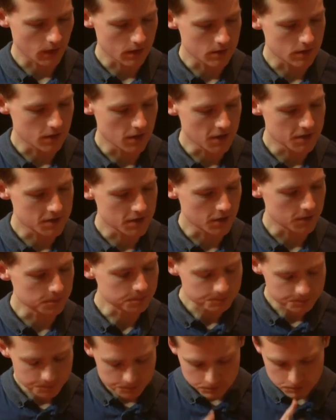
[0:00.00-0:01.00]
It's
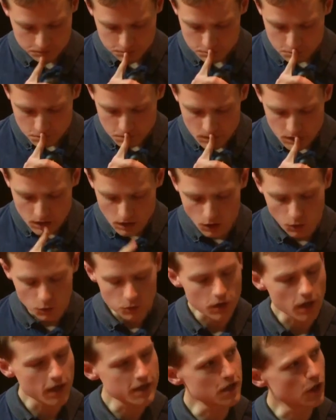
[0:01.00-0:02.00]

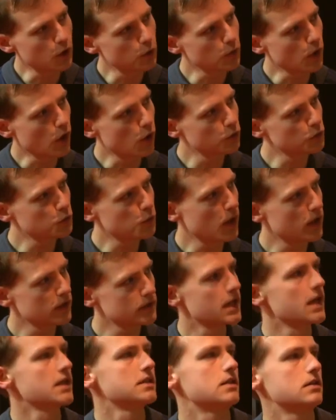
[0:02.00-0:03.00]
old
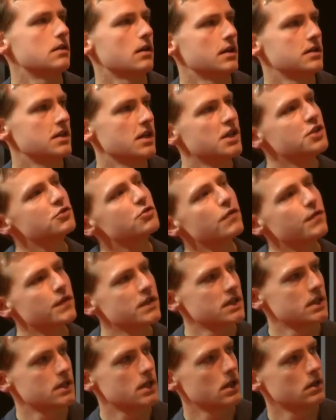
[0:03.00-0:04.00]
well-tested ideas
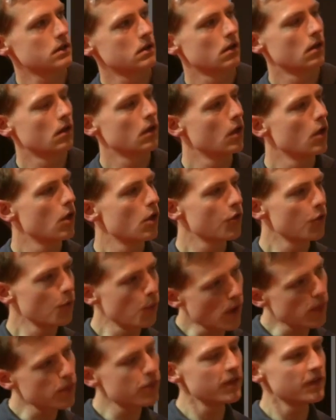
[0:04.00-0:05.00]
revisited. The
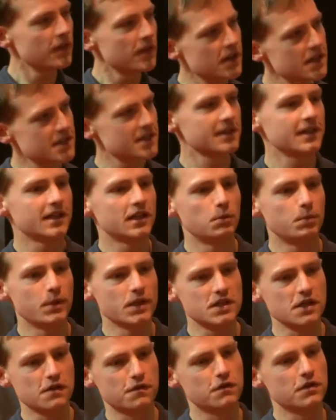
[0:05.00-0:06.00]
one thing that is a little
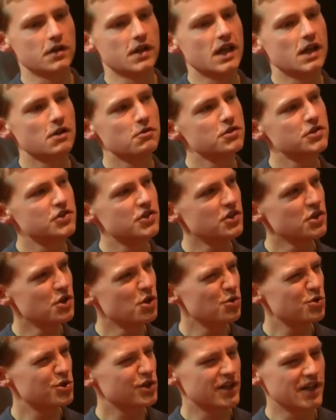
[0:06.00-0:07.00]
bit different here is that
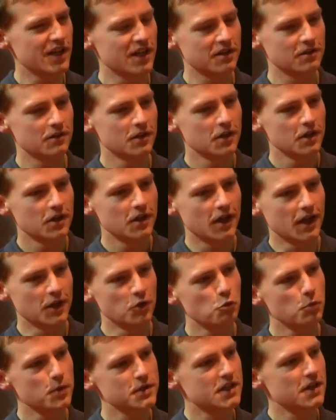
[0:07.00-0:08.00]
usually in
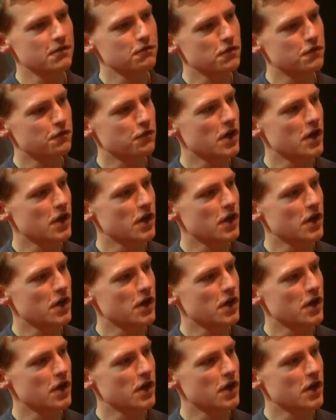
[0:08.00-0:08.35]
almost every